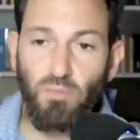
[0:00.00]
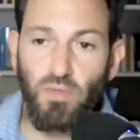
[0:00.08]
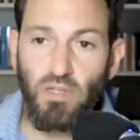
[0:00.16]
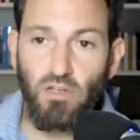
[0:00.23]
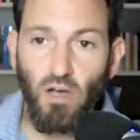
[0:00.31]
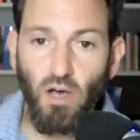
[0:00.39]

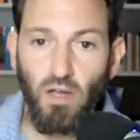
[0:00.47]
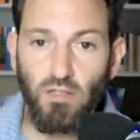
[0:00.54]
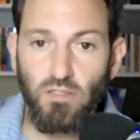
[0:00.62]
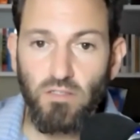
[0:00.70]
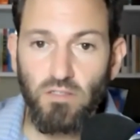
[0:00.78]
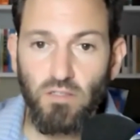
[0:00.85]

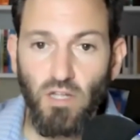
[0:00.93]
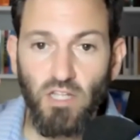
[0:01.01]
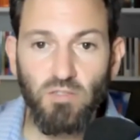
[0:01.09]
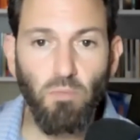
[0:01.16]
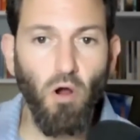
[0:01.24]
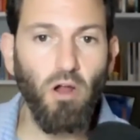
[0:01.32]
because
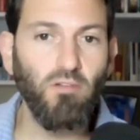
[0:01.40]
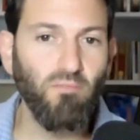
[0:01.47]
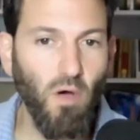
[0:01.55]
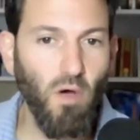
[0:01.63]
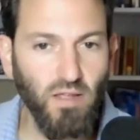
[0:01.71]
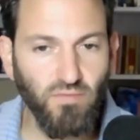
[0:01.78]
it's part
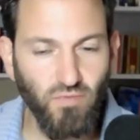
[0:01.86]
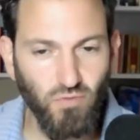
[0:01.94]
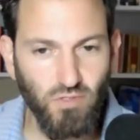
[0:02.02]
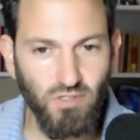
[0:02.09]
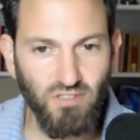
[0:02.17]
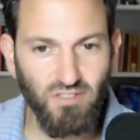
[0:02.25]
of
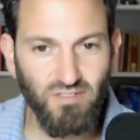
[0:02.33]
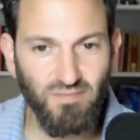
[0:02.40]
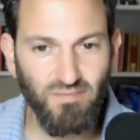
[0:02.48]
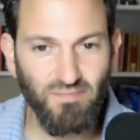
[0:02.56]
mindfulness,